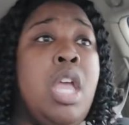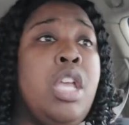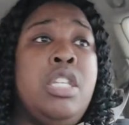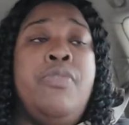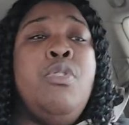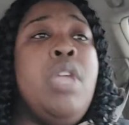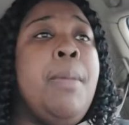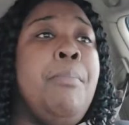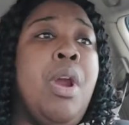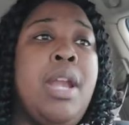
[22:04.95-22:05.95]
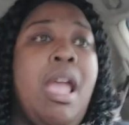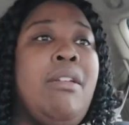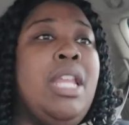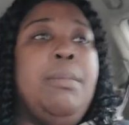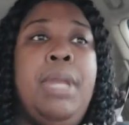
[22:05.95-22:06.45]
Because if you get burnt
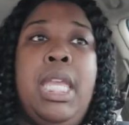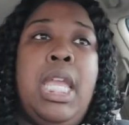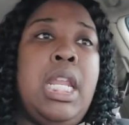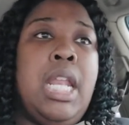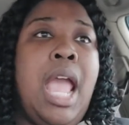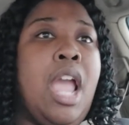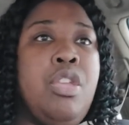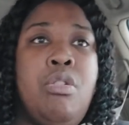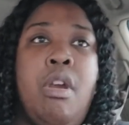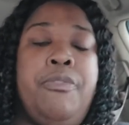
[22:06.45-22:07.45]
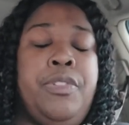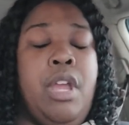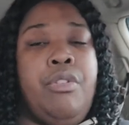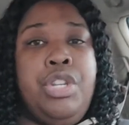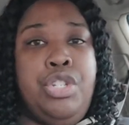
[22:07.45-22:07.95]
out in the beginning, how you gonna
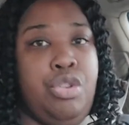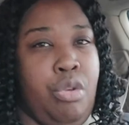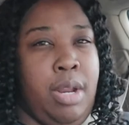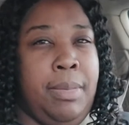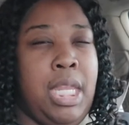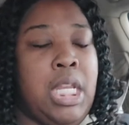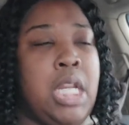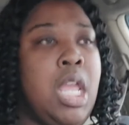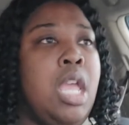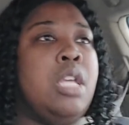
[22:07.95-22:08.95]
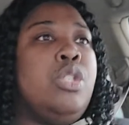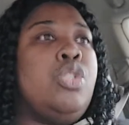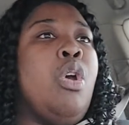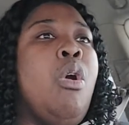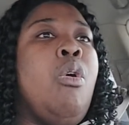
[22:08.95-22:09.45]
flourish? You know what I mean?
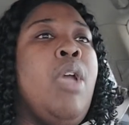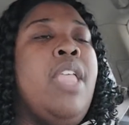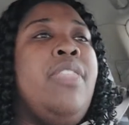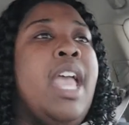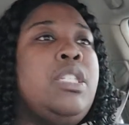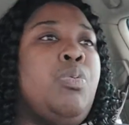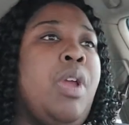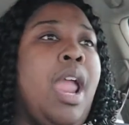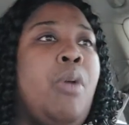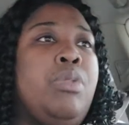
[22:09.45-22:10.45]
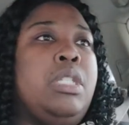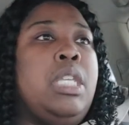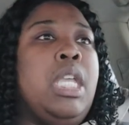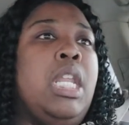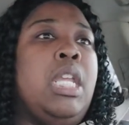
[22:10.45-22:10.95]
So, and that's where I was
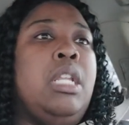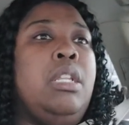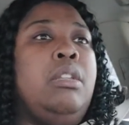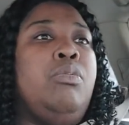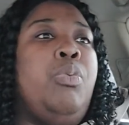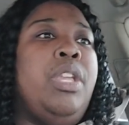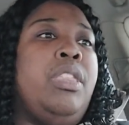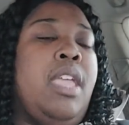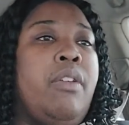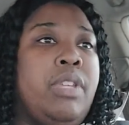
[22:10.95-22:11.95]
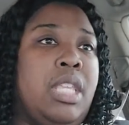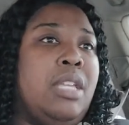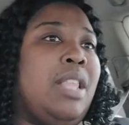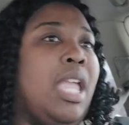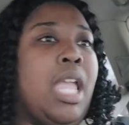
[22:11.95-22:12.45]
getting with
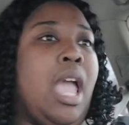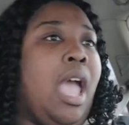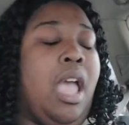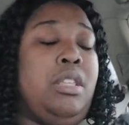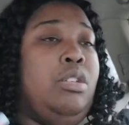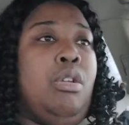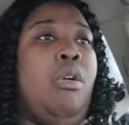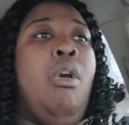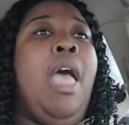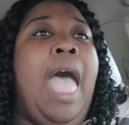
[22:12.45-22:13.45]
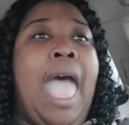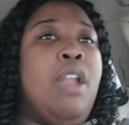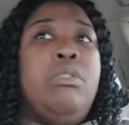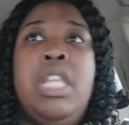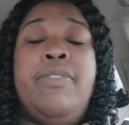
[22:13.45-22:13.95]
everything. Like, you know, I
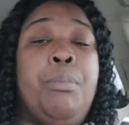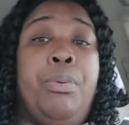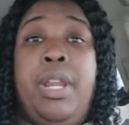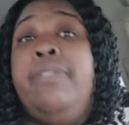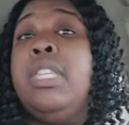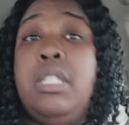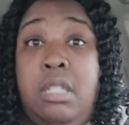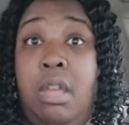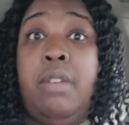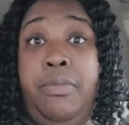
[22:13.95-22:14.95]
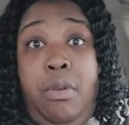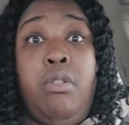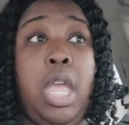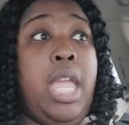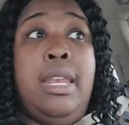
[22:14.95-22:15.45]
don't live and breathe this stuff.
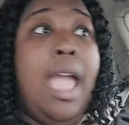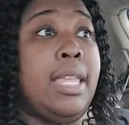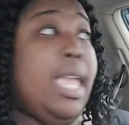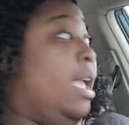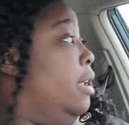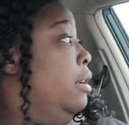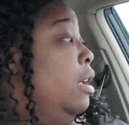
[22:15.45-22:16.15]
Okay, not yet.